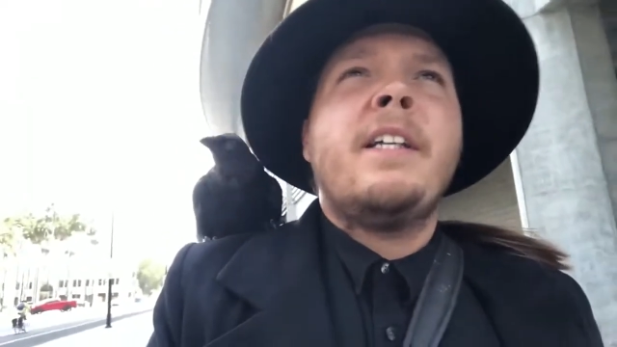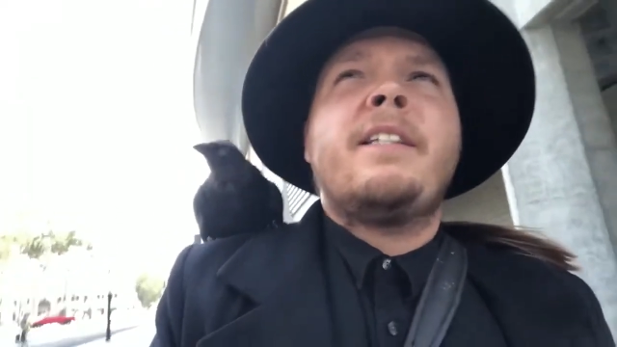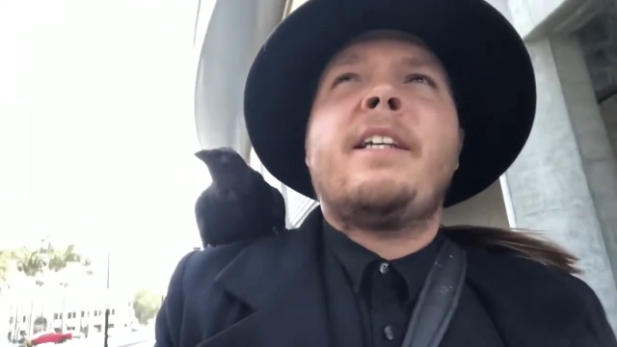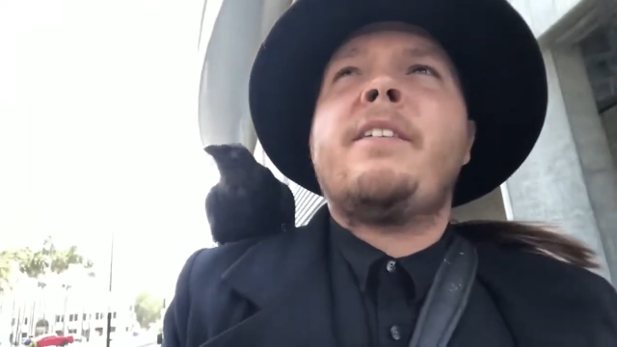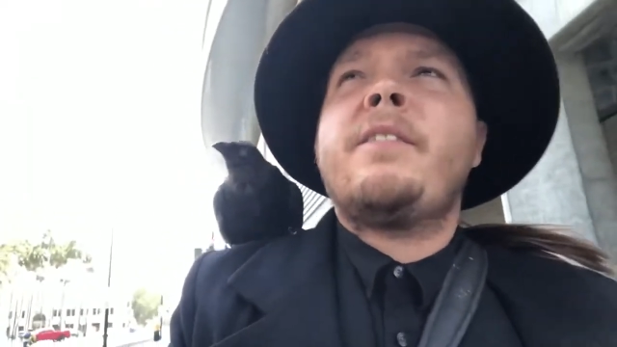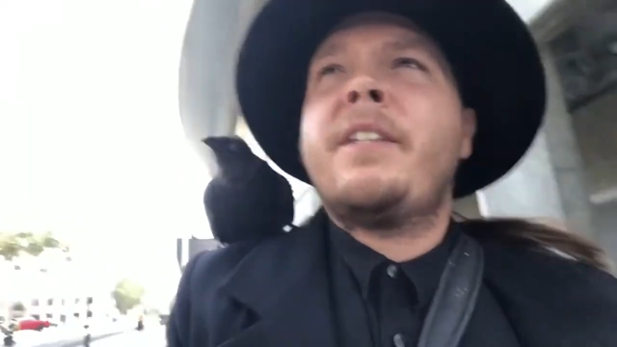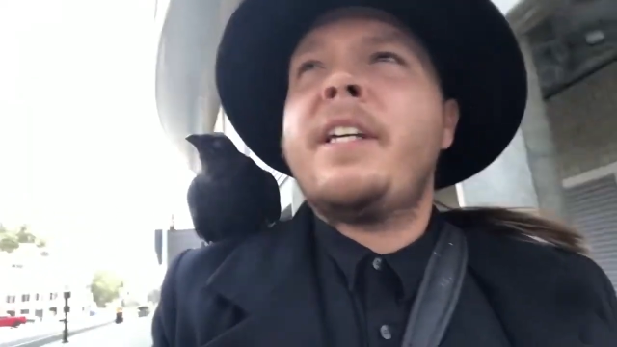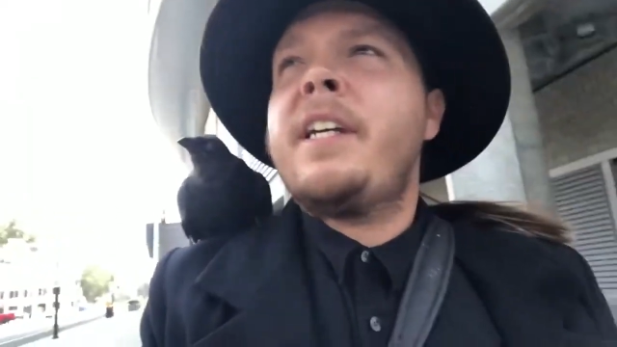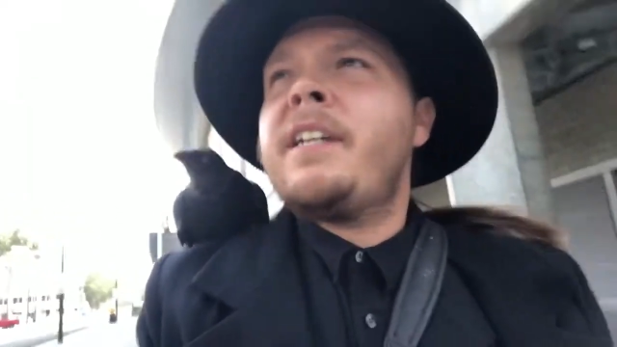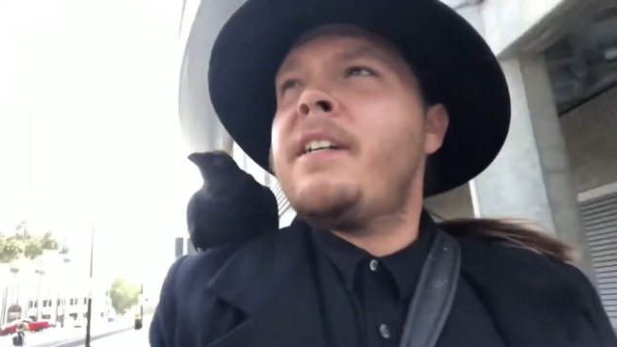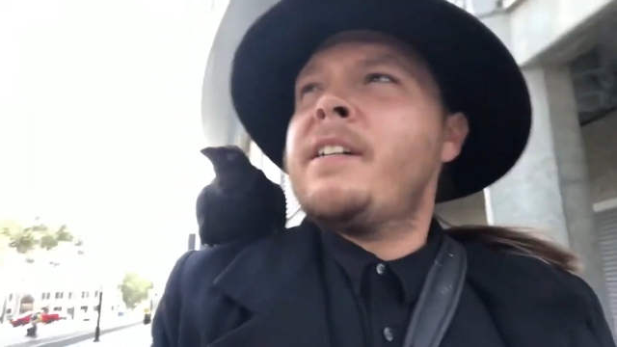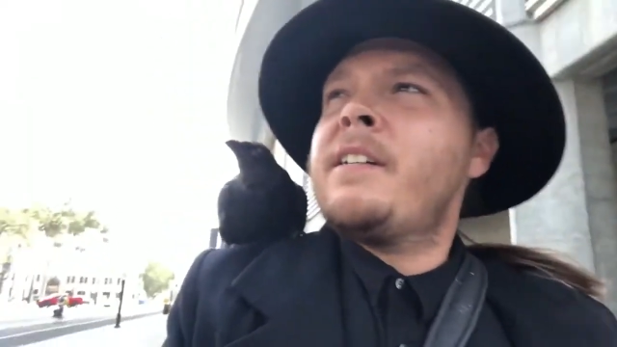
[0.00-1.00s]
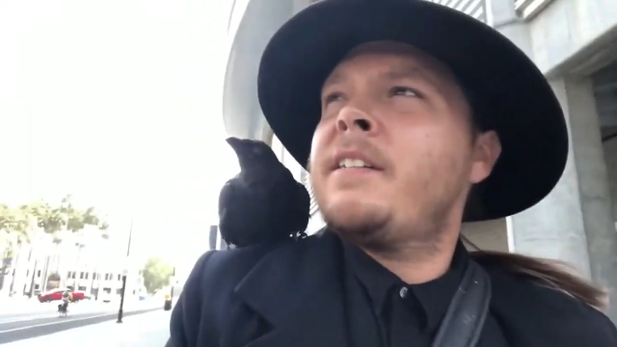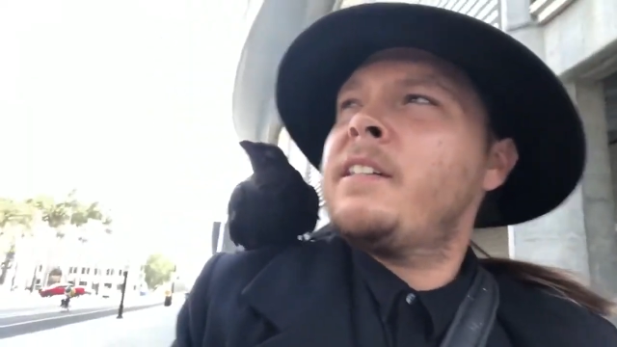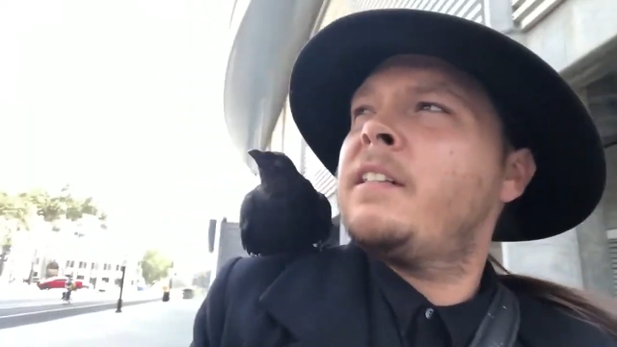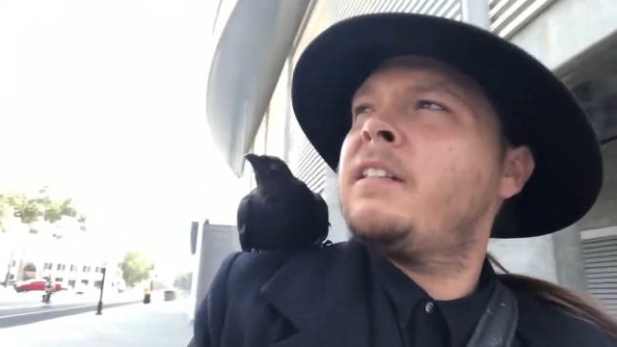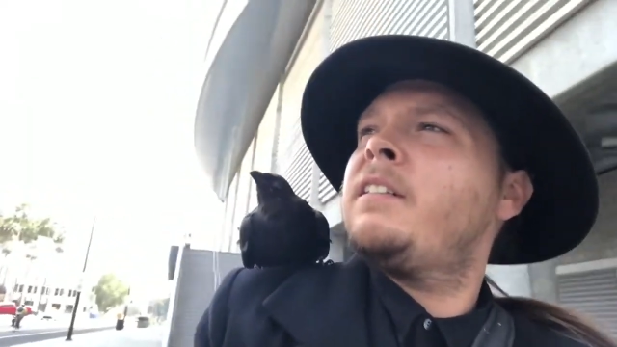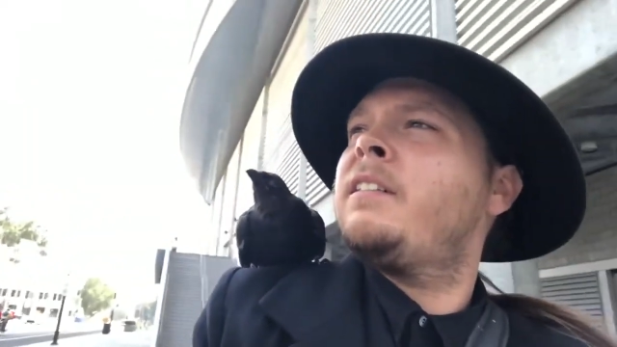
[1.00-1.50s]
San Jose
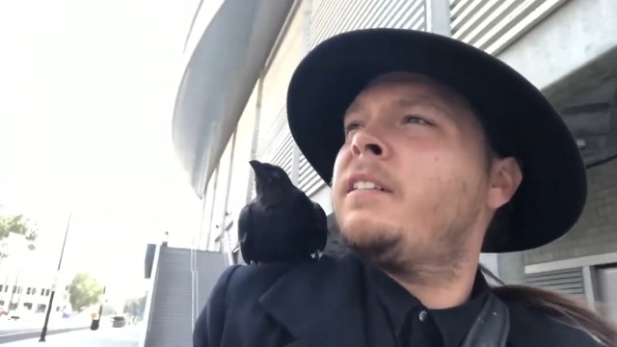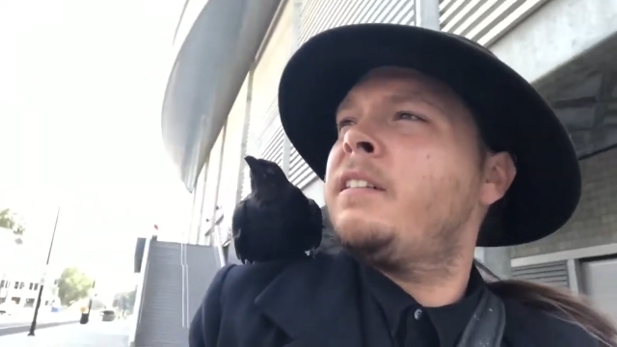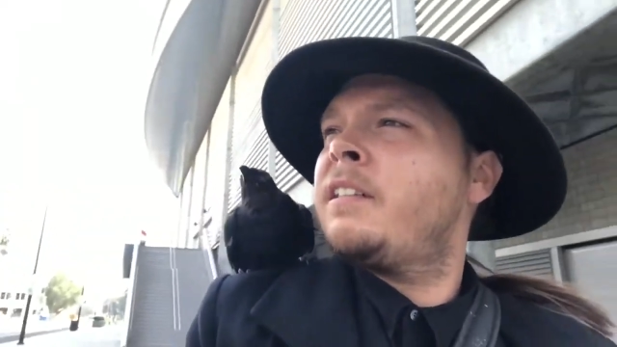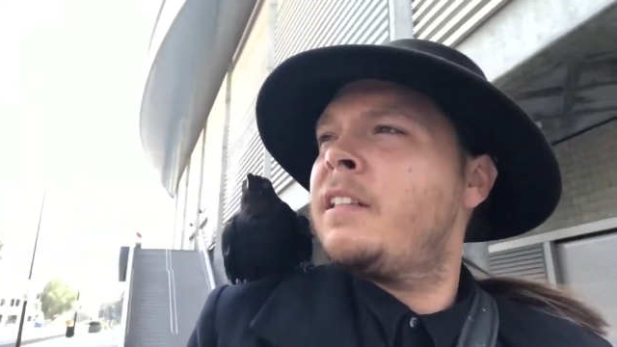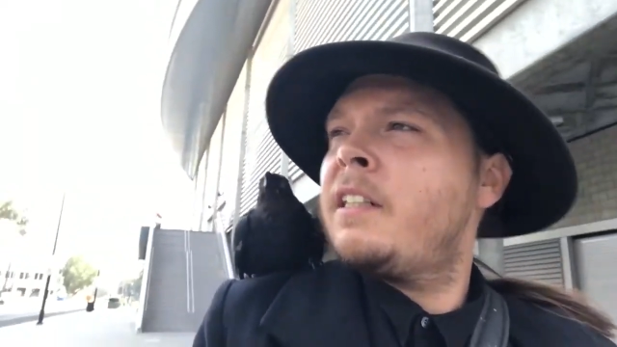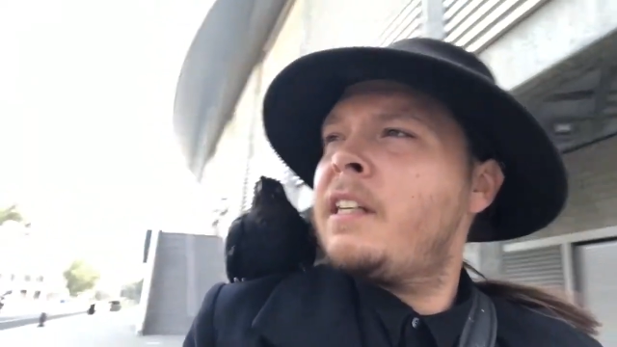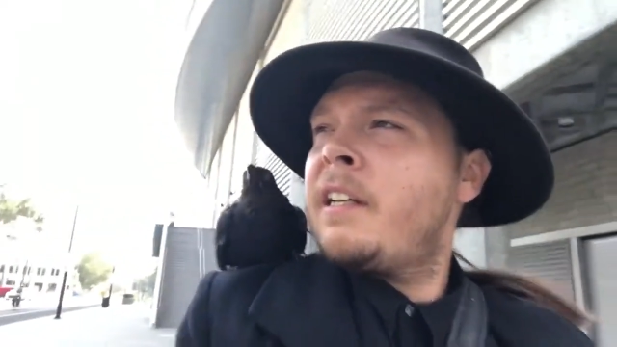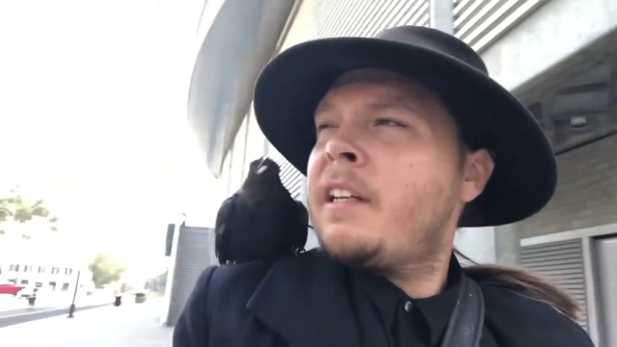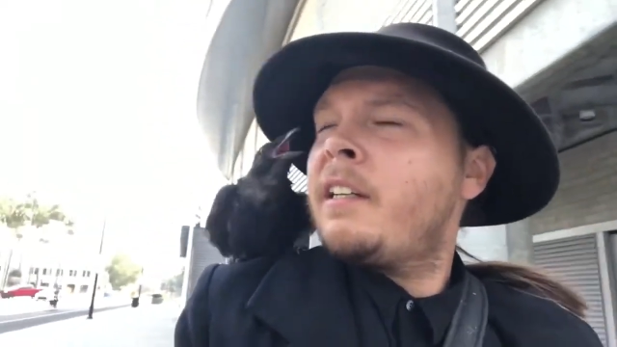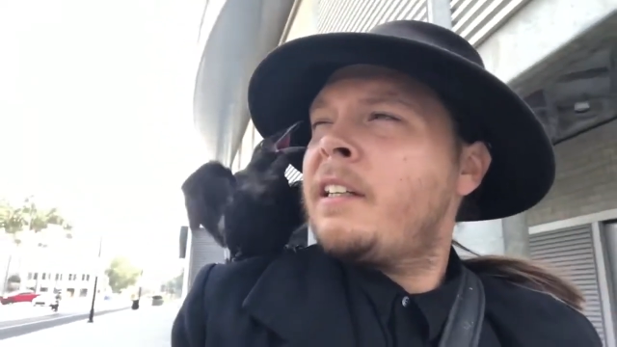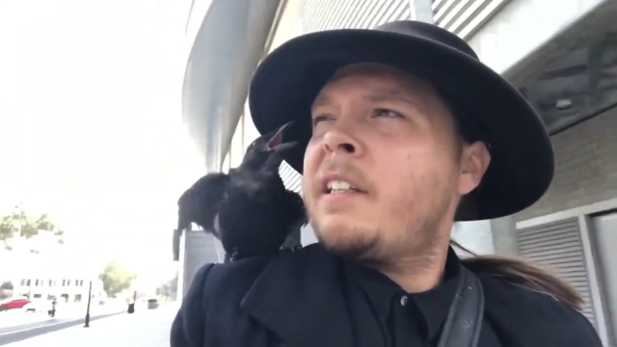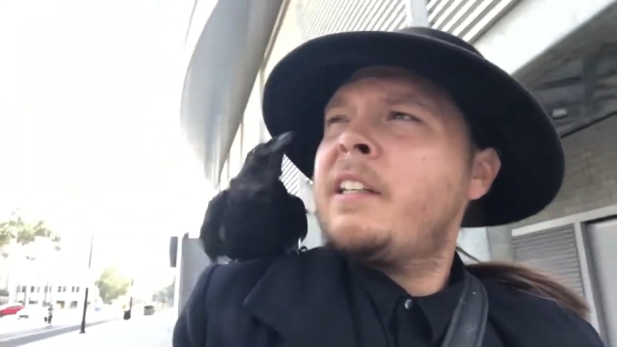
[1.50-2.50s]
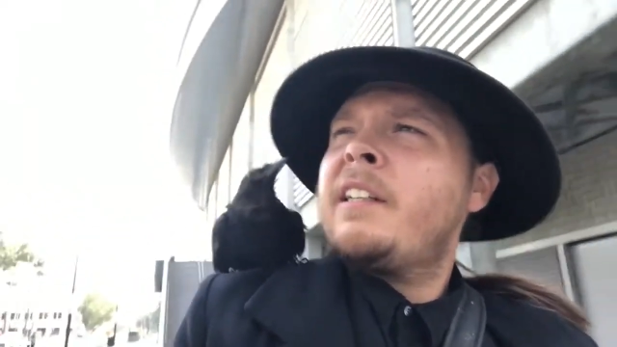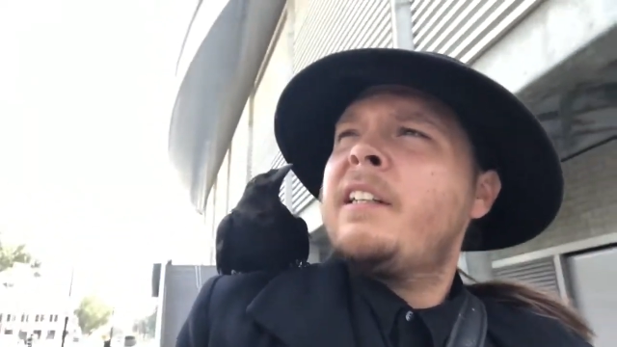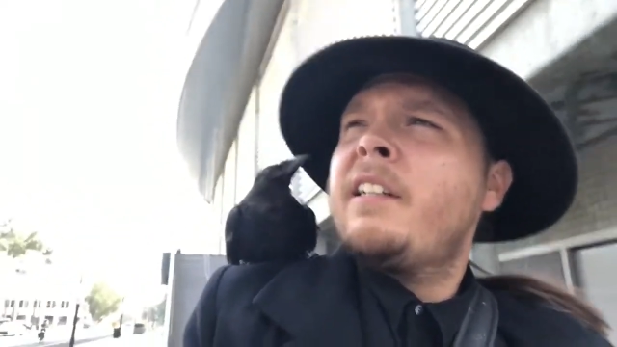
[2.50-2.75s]
ah!